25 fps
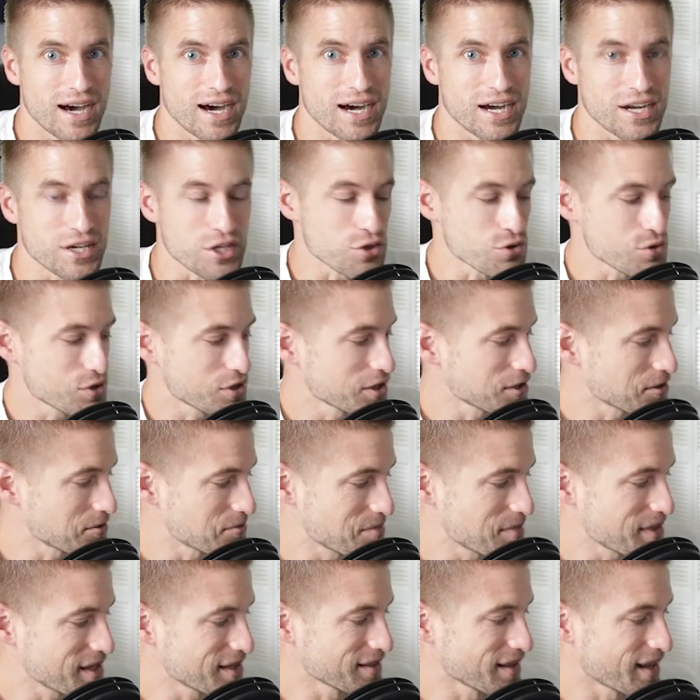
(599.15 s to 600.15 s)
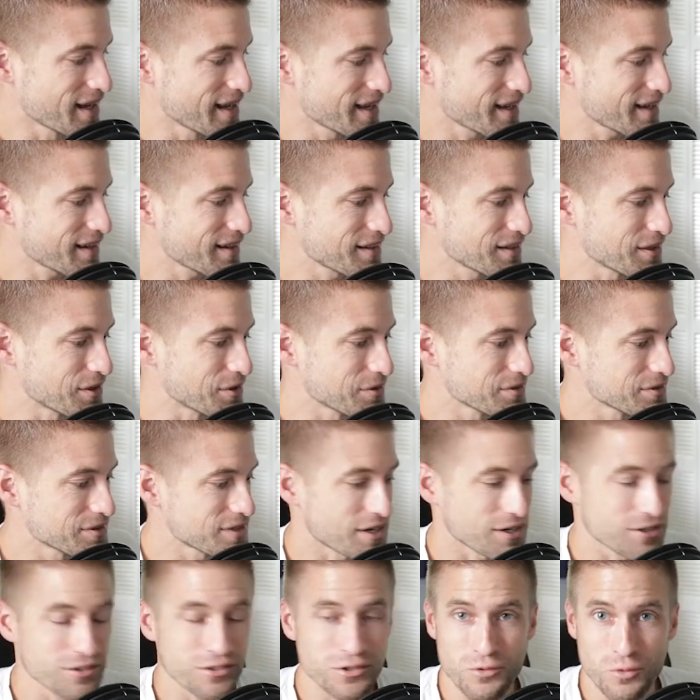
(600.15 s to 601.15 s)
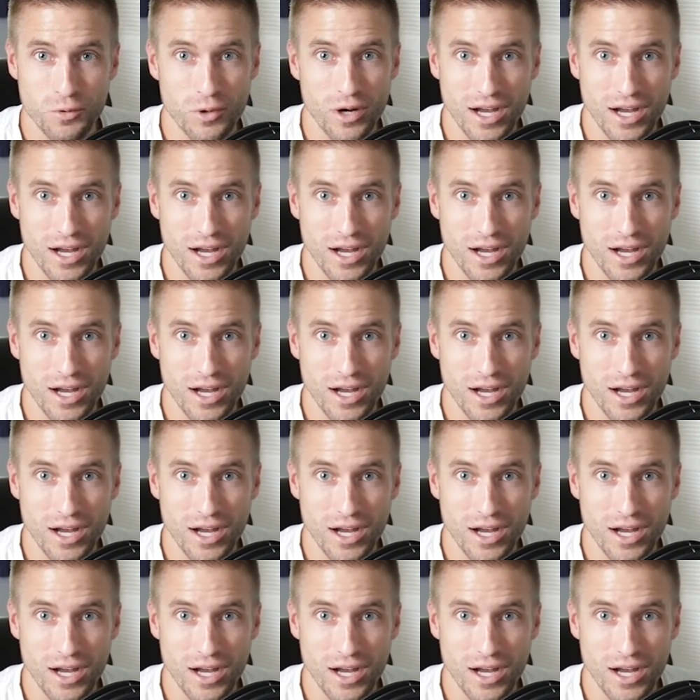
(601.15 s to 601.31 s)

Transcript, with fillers: Uh, you couldn't be like, you know, Doctor